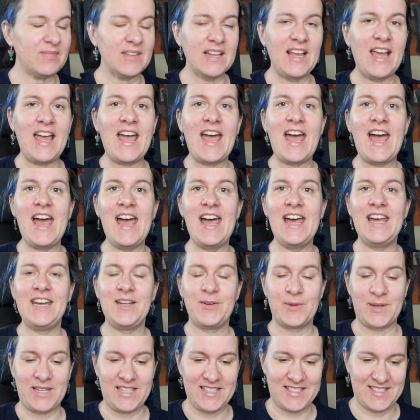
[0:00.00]

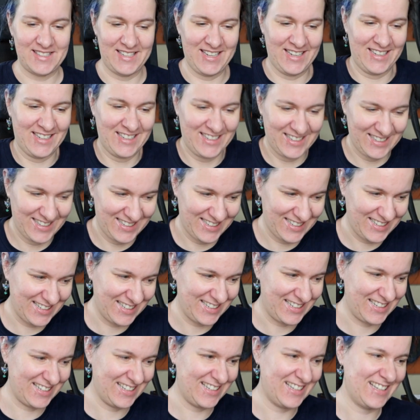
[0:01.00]
Anyways,
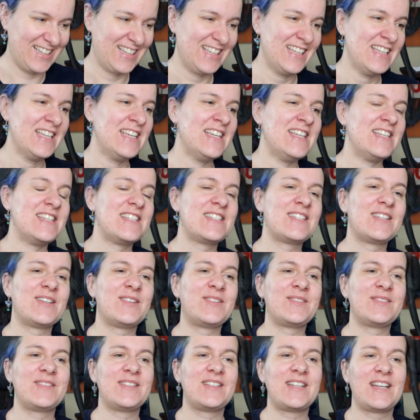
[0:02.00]

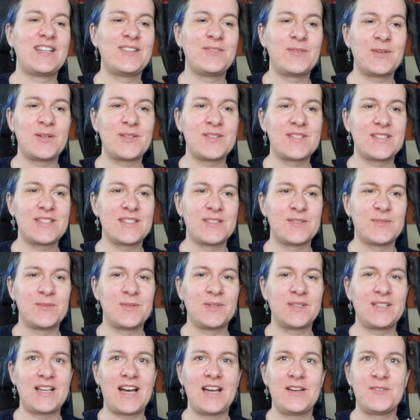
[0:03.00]
so that was
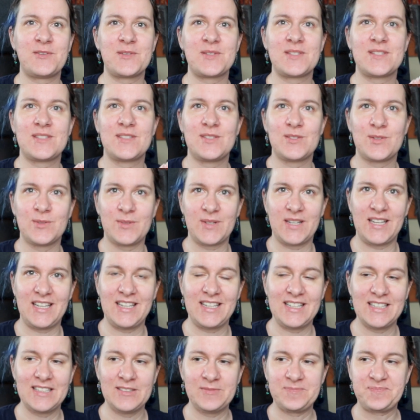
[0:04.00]
what I was
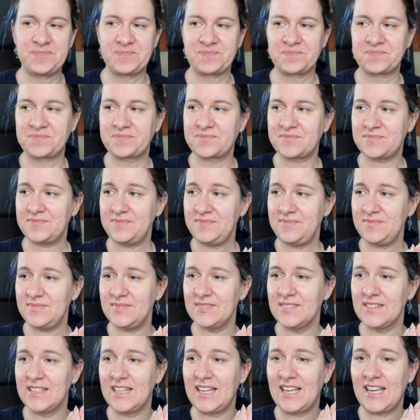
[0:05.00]
doing,
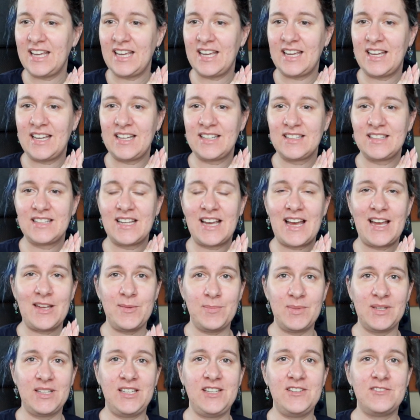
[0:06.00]
and I
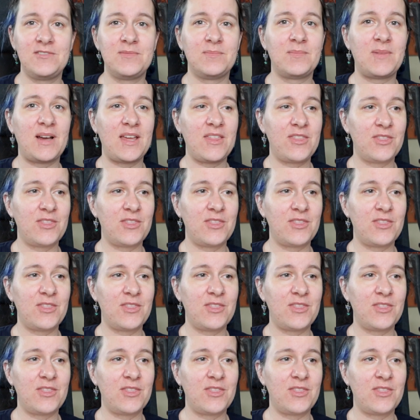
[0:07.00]
believe my